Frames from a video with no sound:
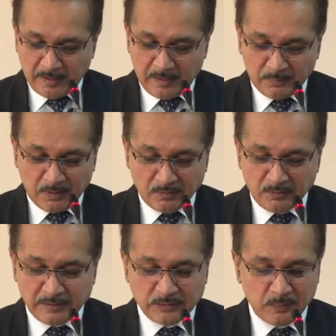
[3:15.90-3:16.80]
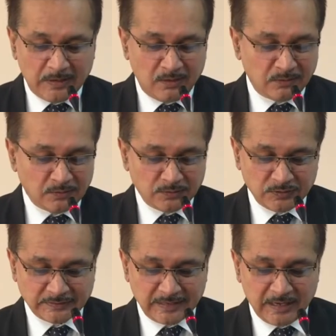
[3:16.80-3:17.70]
I'm not going to be long. You
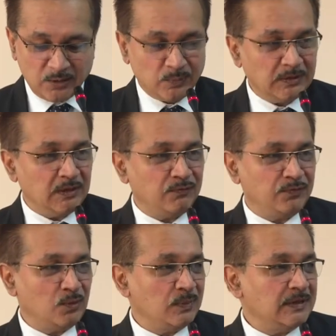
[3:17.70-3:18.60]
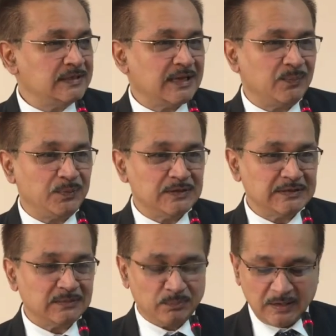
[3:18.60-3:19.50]
just allow me a few minutes. I'll
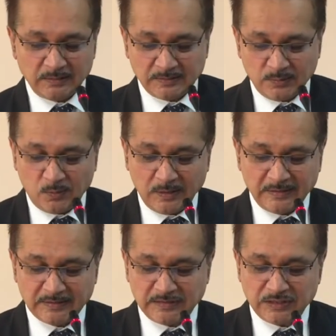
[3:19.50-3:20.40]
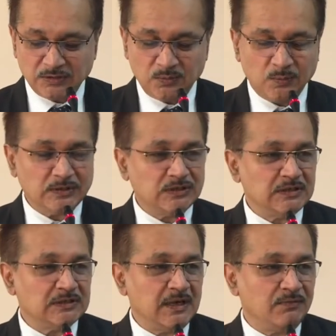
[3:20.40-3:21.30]
present my organization, which
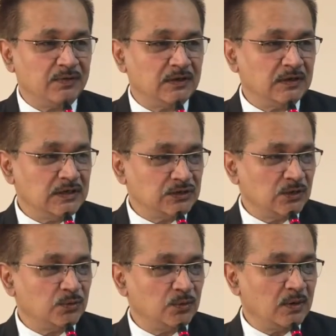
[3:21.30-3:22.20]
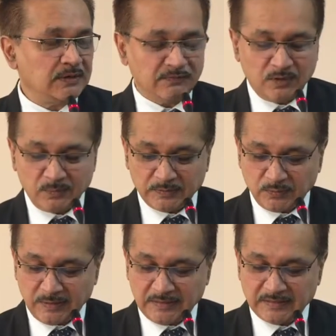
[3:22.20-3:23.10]
is the African Asian Rural Development
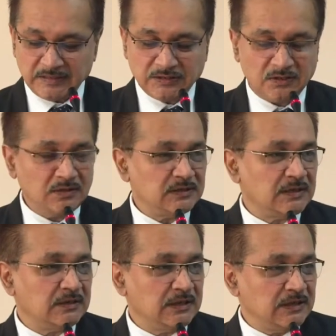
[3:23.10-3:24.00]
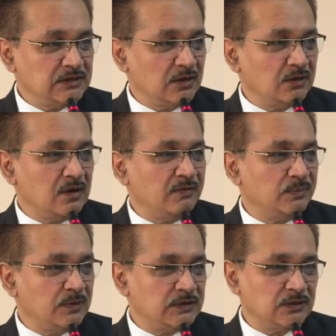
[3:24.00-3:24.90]
Organization. It's an
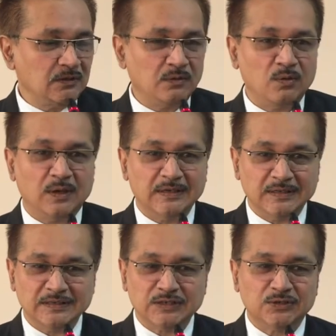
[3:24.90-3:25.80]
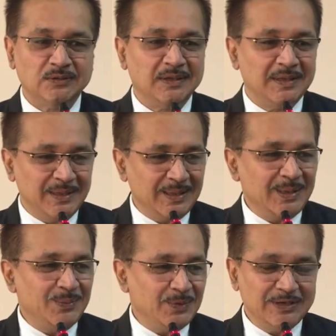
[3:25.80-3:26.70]
intergovernmental organization.
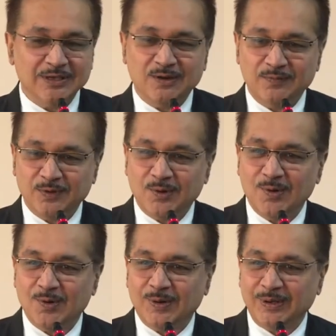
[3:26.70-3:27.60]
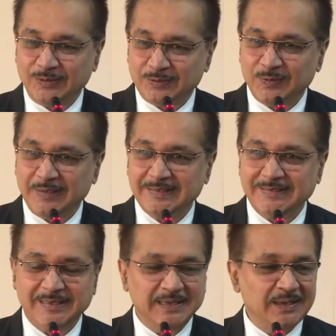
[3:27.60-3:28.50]
Many of your
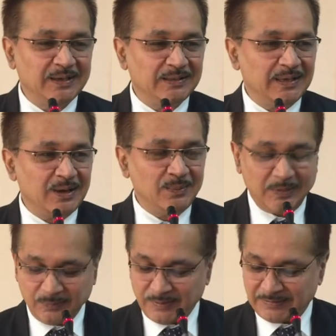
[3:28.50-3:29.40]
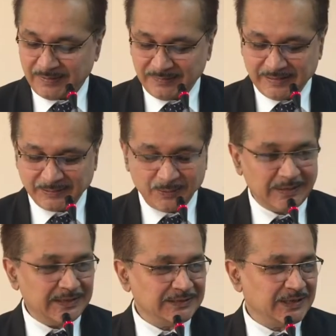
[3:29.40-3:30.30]
countries here, they are members of this
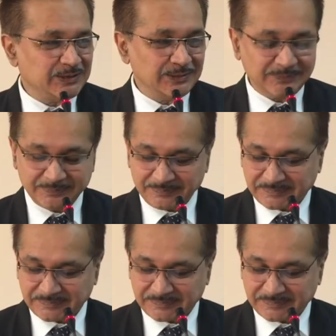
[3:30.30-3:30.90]
organization.